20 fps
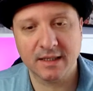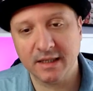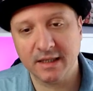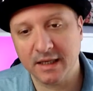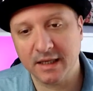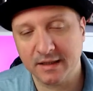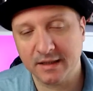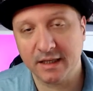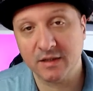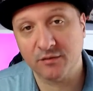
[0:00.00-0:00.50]

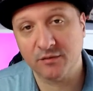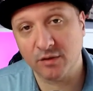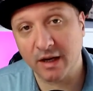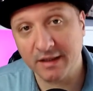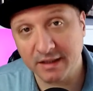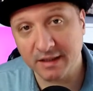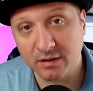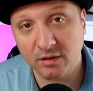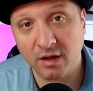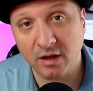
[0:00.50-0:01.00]
stands for
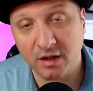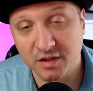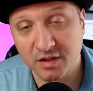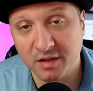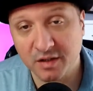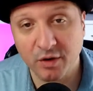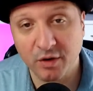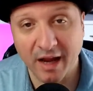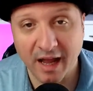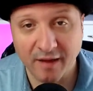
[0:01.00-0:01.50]
Ideal
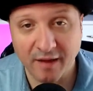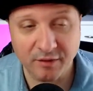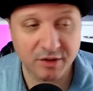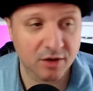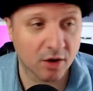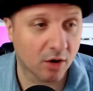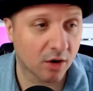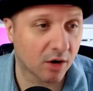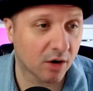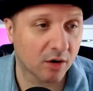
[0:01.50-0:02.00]
Customer
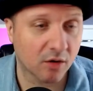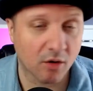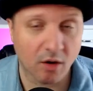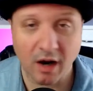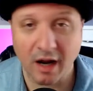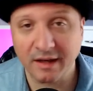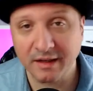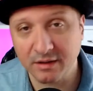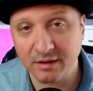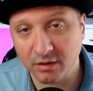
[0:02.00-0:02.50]
Avatar or
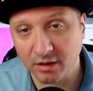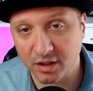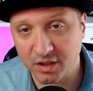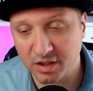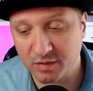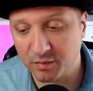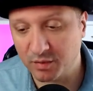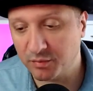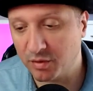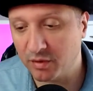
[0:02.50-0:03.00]
Ideal
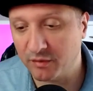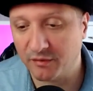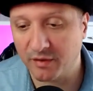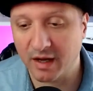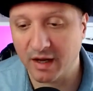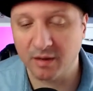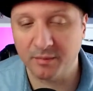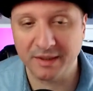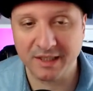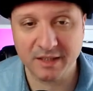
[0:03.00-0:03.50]
Customer
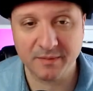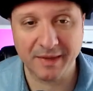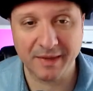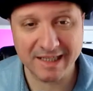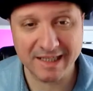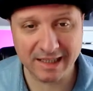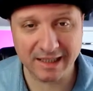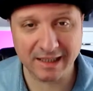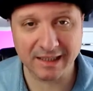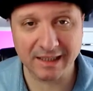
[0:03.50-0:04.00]
Profile, but it's
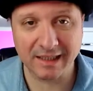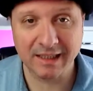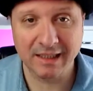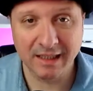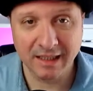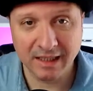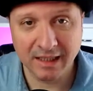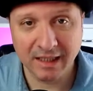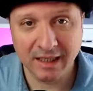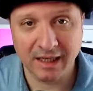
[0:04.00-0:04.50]
basically
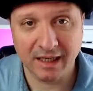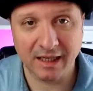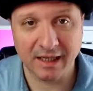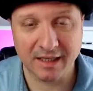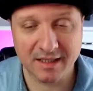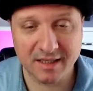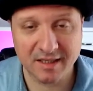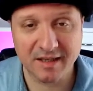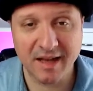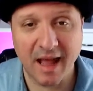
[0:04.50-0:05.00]
a
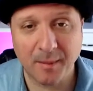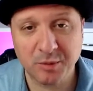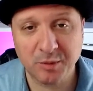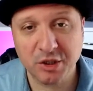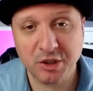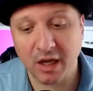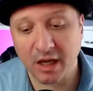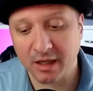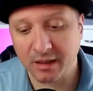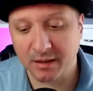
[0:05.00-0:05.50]

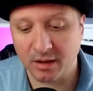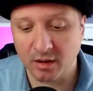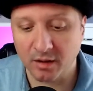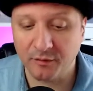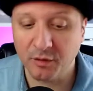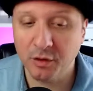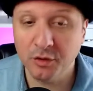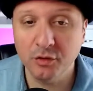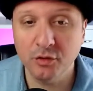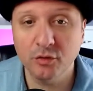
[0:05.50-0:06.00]
snapshot of
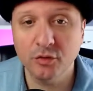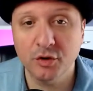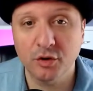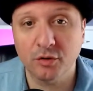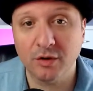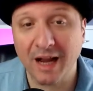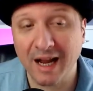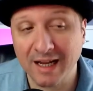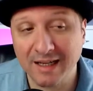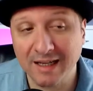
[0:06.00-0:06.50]
who your
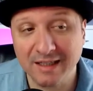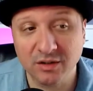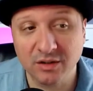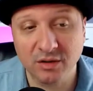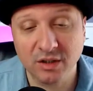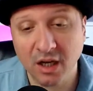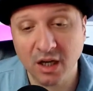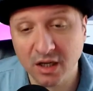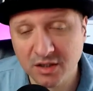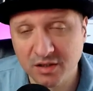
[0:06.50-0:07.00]
ideal
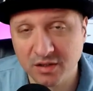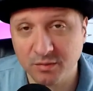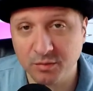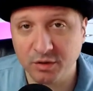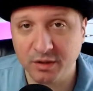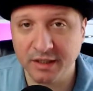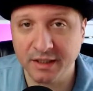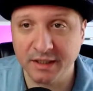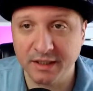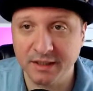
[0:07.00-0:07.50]
customer
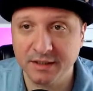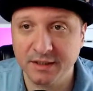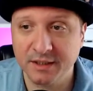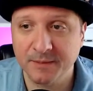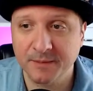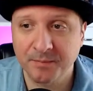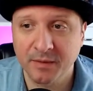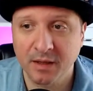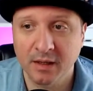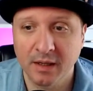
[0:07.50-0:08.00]
is.
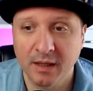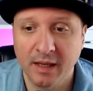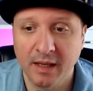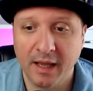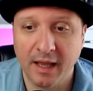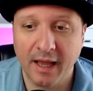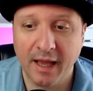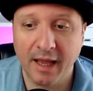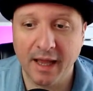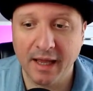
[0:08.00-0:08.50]

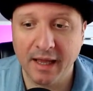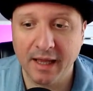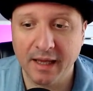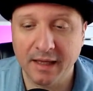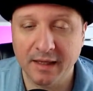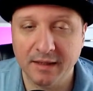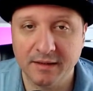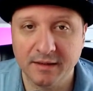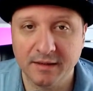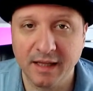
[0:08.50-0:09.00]

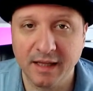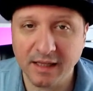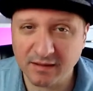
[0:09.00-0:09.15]
And that